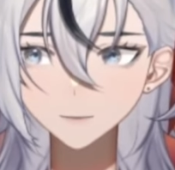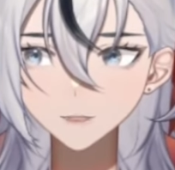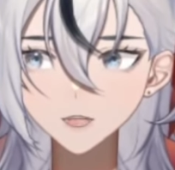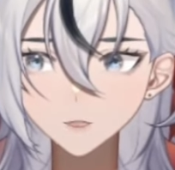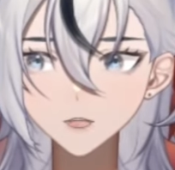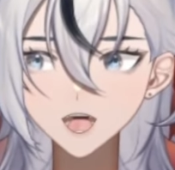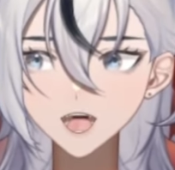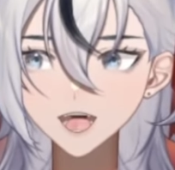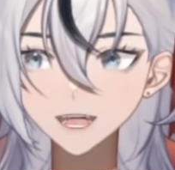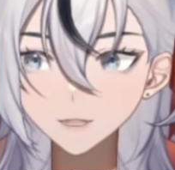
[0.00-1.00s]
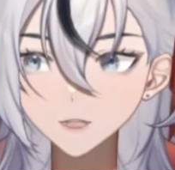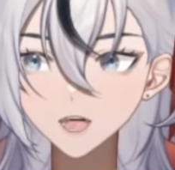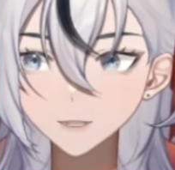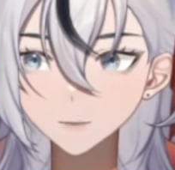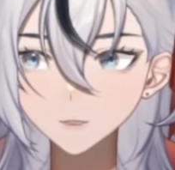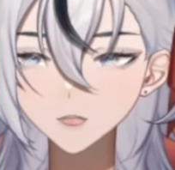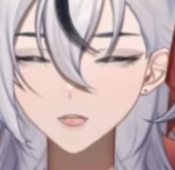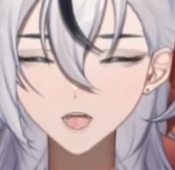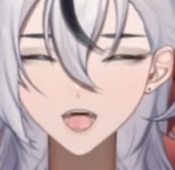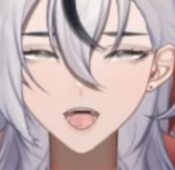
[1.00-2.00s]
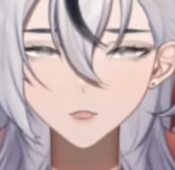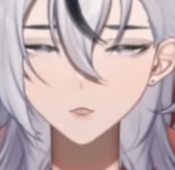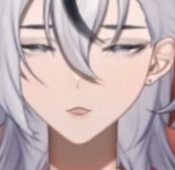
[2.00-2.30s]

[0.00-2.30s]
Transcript: The V's brought forth the angel